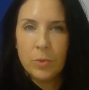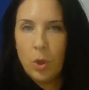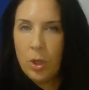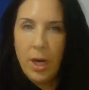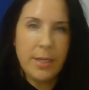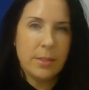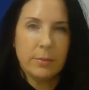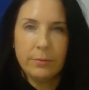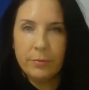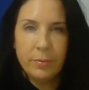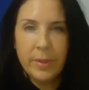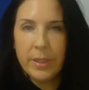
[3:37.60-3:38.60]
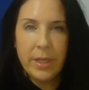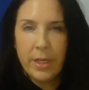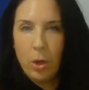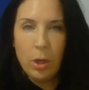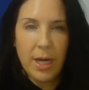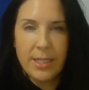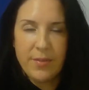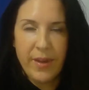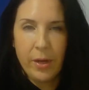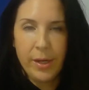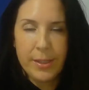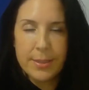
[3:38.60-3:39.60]
all kinds of, in all kinds of
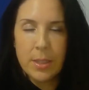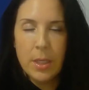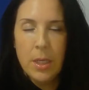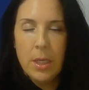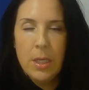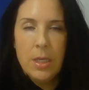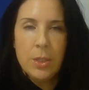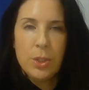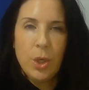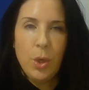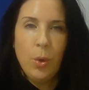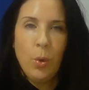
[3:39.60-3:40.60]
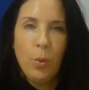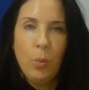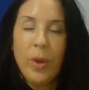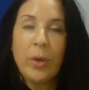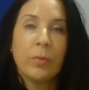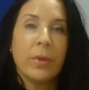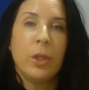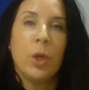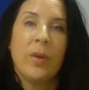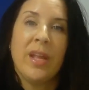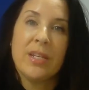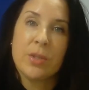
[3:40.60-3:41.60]
areas. So we don't really know
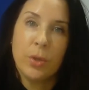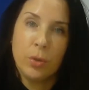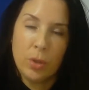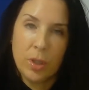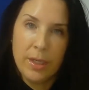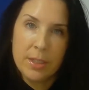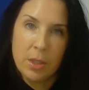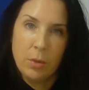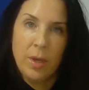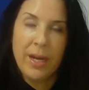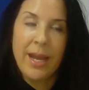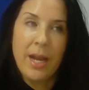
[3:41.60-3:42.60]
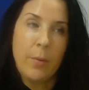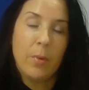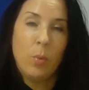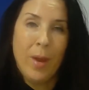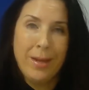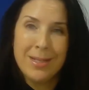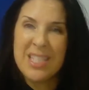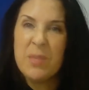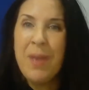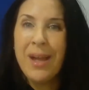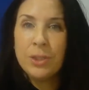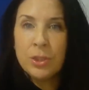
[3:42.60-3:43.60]
what that's going to look like. So again, I would wait,
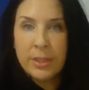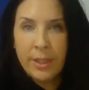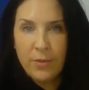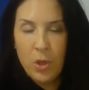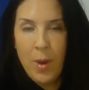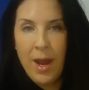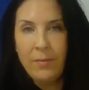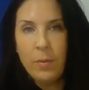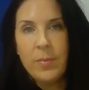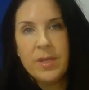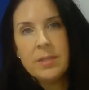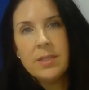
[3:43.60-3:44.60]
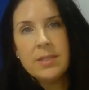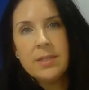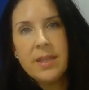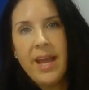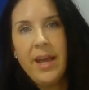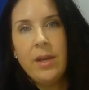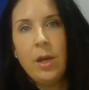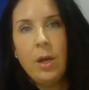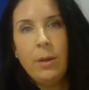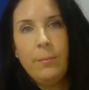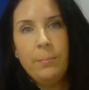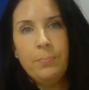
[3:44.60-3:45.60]
especially if you have a business that
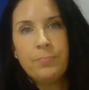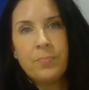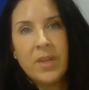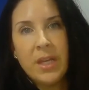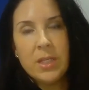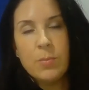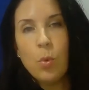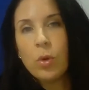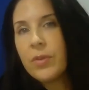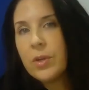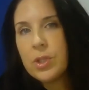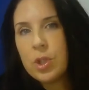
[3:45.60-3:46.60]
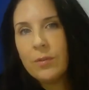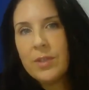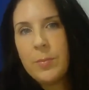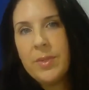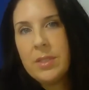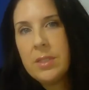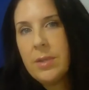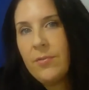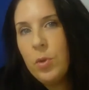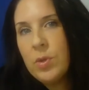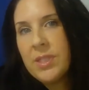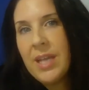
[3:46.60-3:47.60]
is more than a service business. If
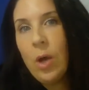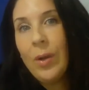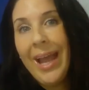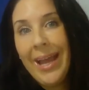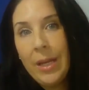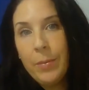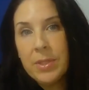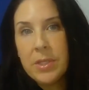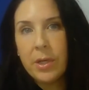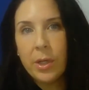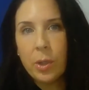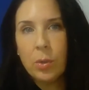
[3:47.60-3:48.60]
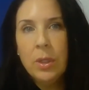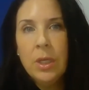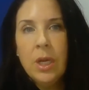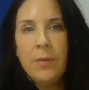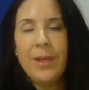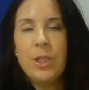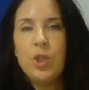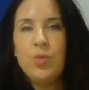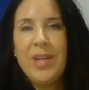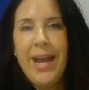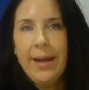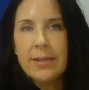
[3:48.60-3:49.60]
you sell any material that you
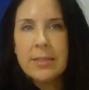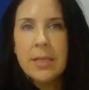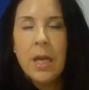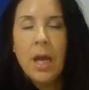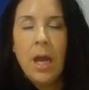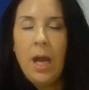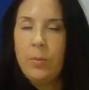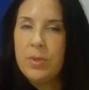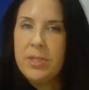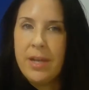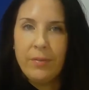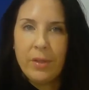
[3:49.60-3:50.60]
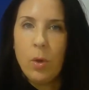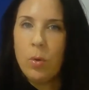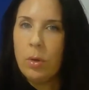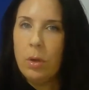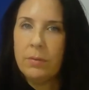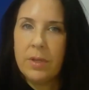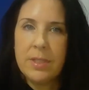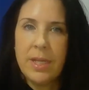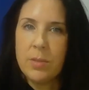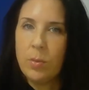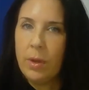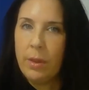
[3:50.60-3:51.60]
tax, I would definitely hold off, because
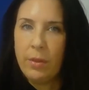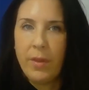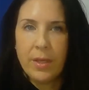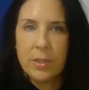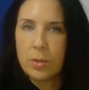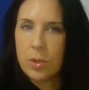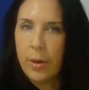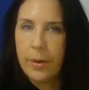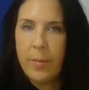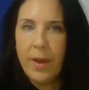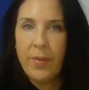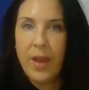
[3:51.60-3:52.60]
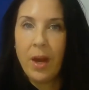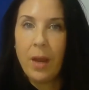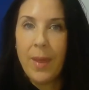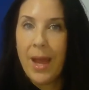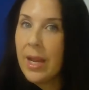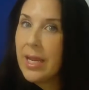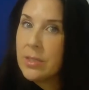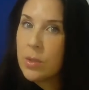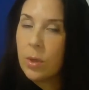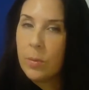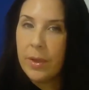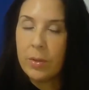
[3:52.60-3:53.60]
that's one of the things they're talking about there, and that is
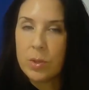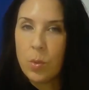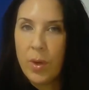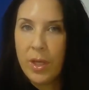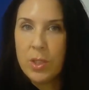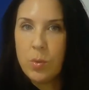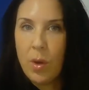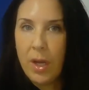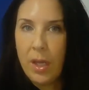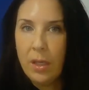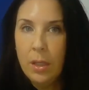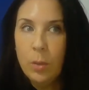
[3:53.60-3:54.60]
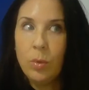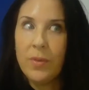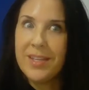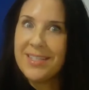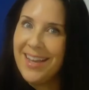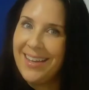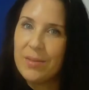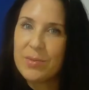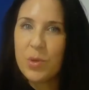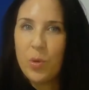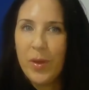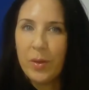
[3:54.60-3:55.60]
going to be on 2020. Well, they said it was
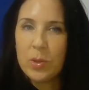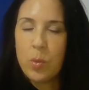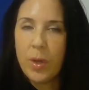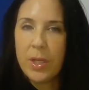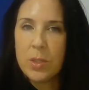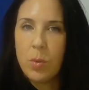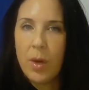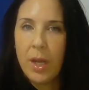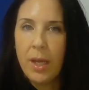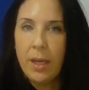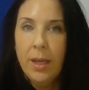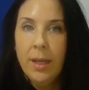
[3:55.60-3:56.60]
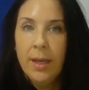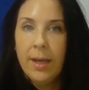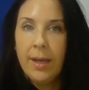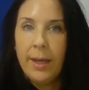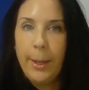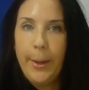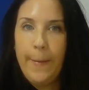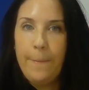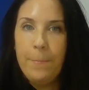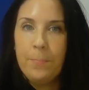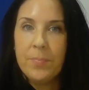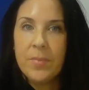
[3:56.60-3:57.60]
going to be on 2020
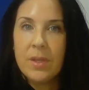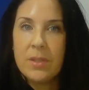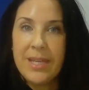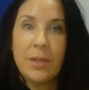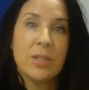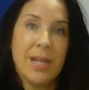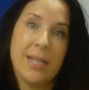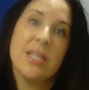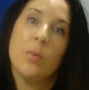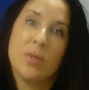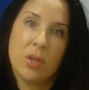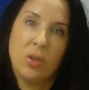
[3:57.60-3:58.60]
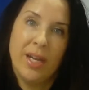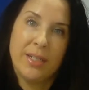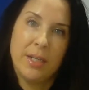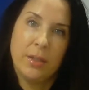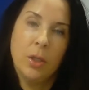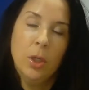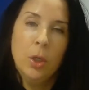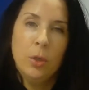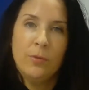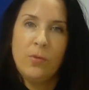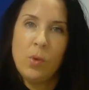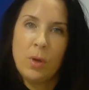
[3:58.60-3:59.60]
sales tax that was collected
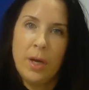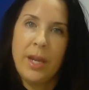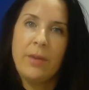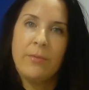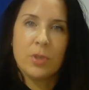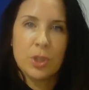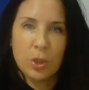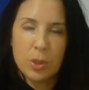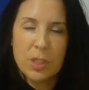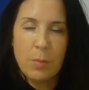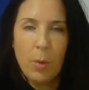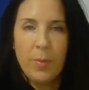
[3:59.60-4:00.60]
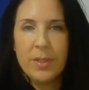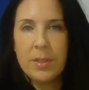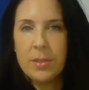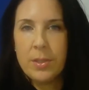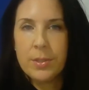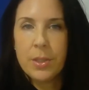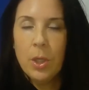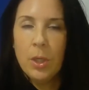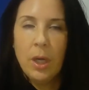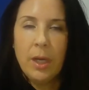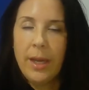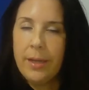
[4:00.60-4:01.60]
for certain small businesses.
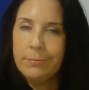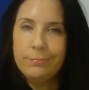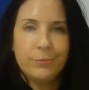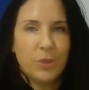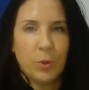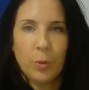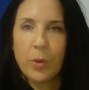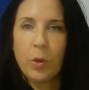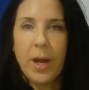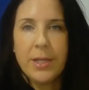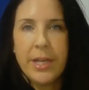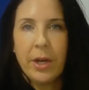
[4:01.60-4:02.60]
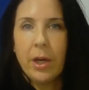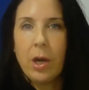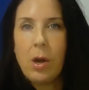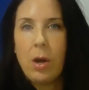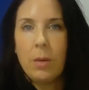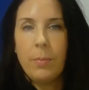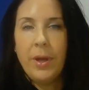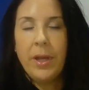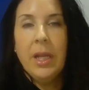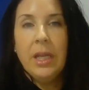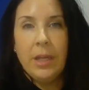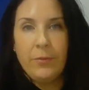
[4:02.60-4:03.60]
Again, don't know what the criteria are, but
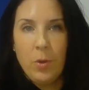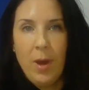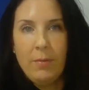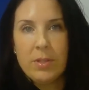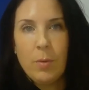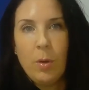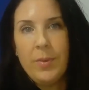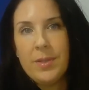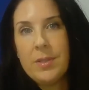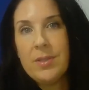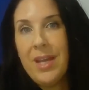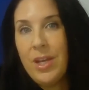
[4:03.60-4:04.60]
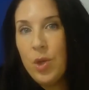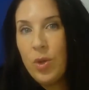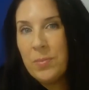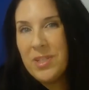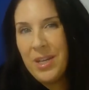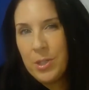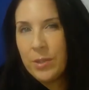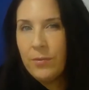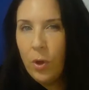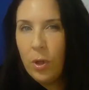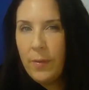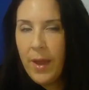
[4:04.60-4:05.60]
if you have a small business and you could potentially
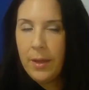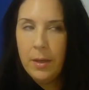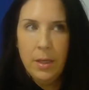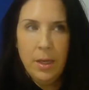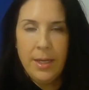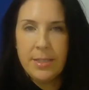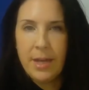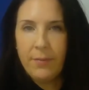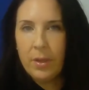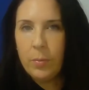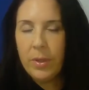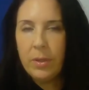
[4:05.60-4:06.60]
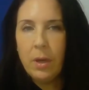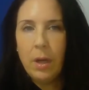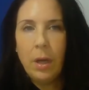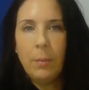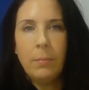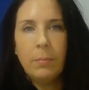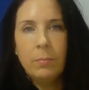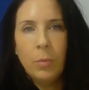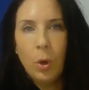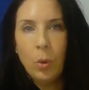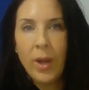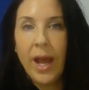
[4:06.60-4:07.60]
fall in that, I definitely would
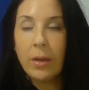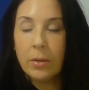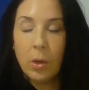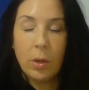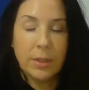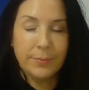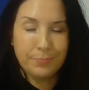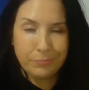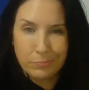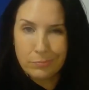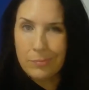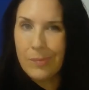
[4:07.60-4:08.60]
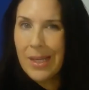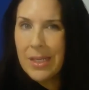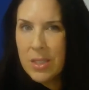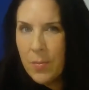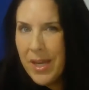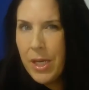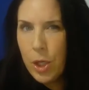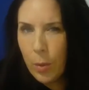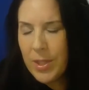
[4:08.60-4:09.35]
hold out on submitting your